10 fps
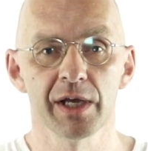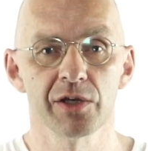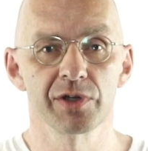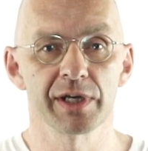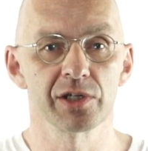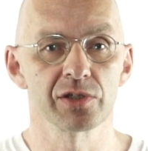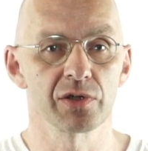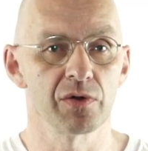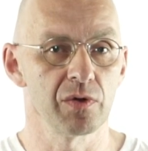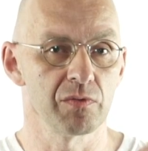you can just
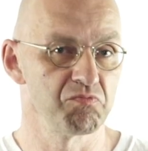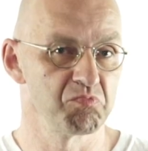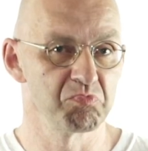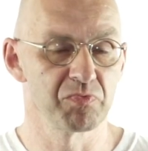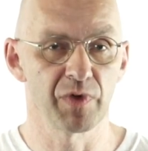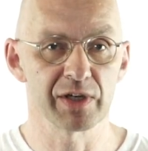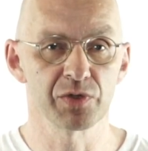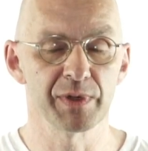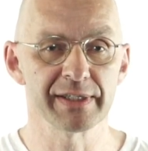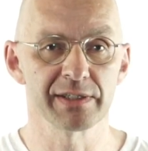go one
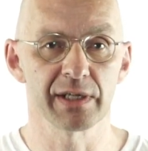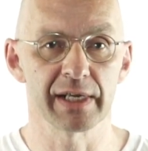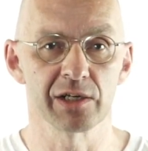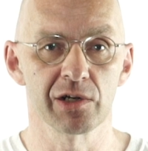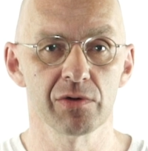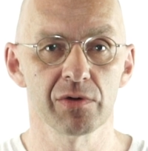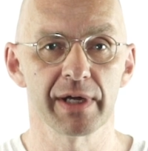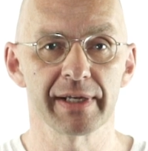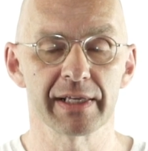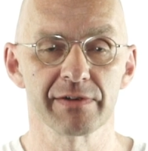twist and glue,
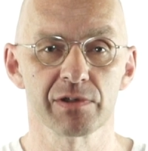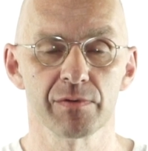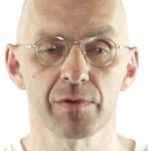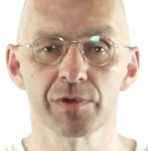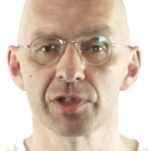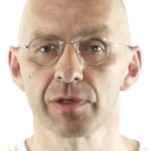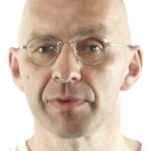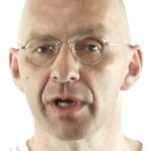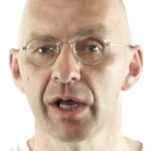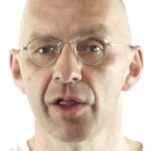and that gives you a Möbius strip,